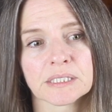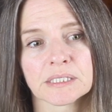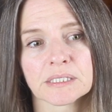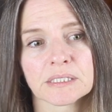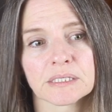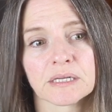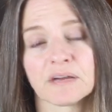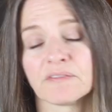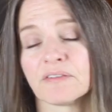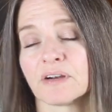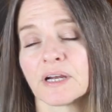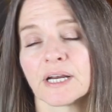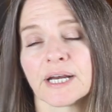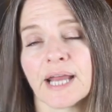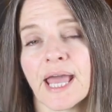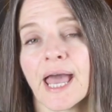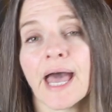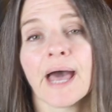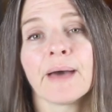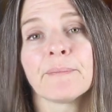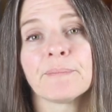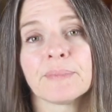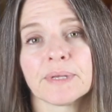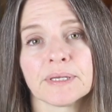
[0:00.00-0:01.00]
it's never going to
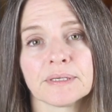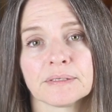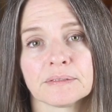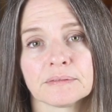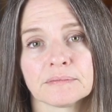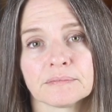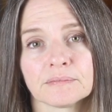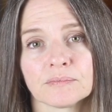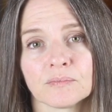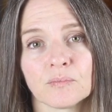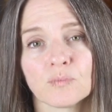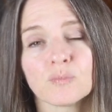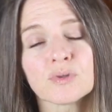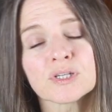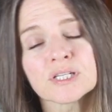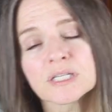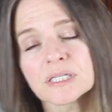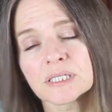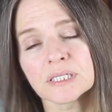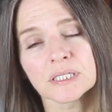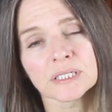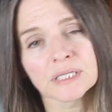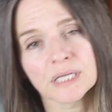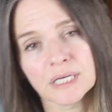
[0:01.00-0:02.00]
happen,
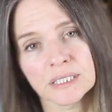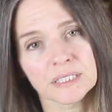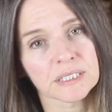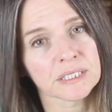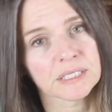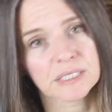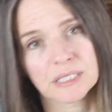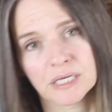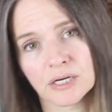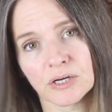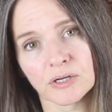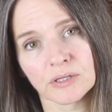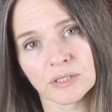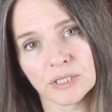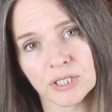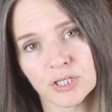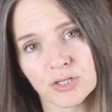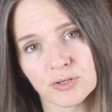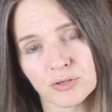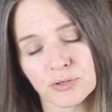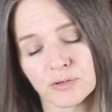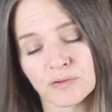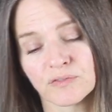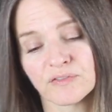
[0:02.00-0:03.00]
which isn't necessarily
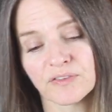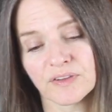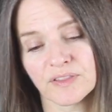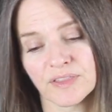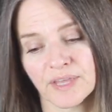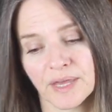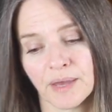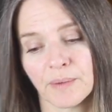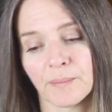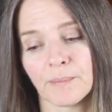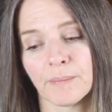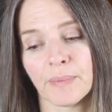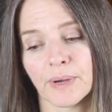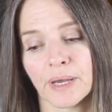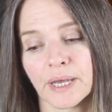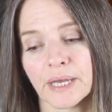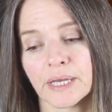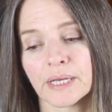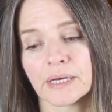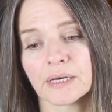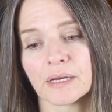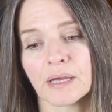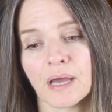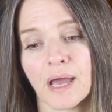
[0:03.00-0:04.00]
true for them,
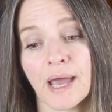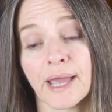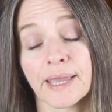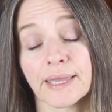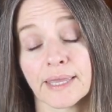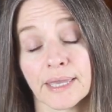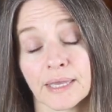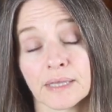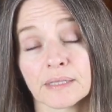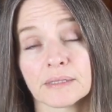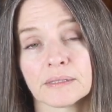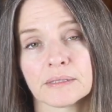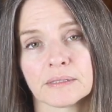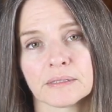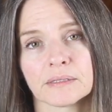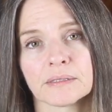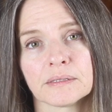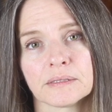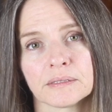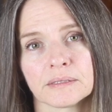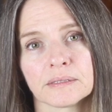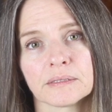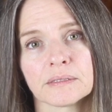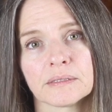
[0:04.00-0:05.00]
but I get
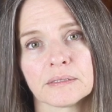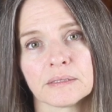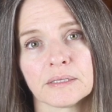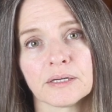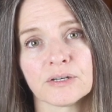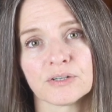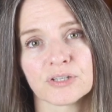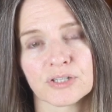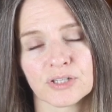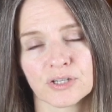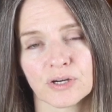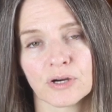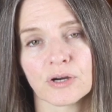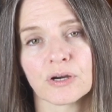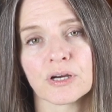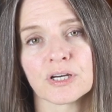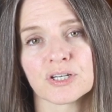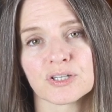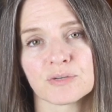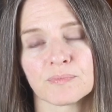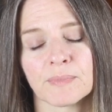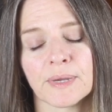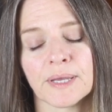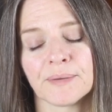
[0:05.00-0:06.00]
their
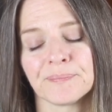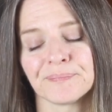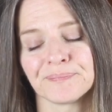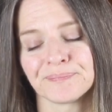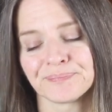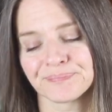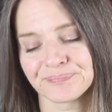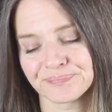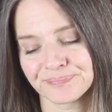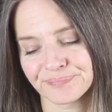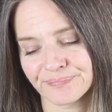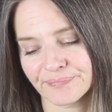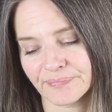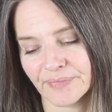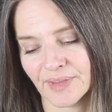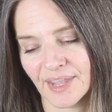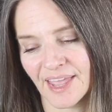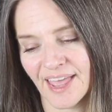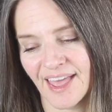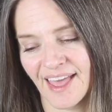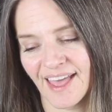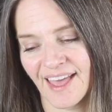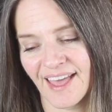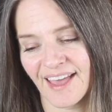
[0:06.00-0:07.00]
discouragement.
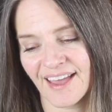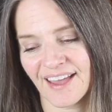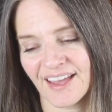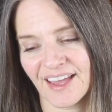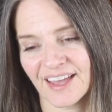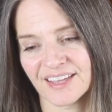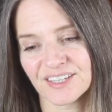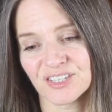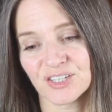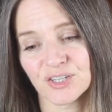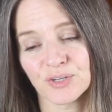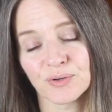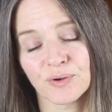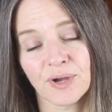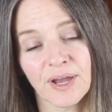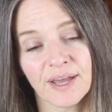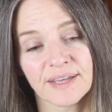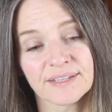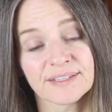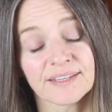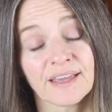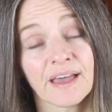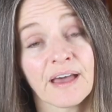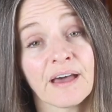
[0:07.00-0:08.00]
Uh, do you
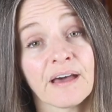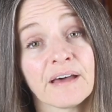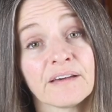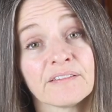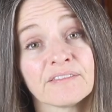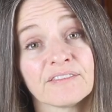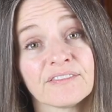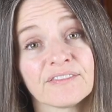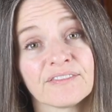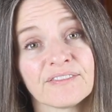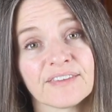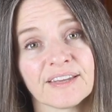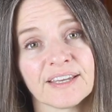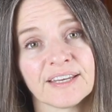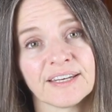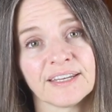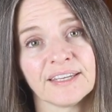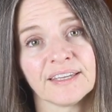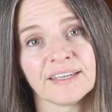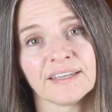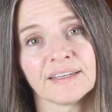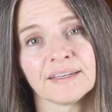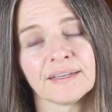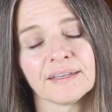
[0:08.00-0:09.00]
guys have
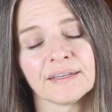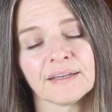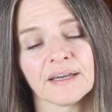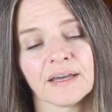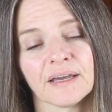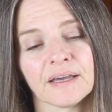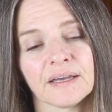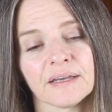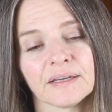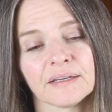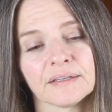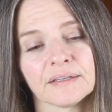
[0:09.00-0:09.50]
any uh,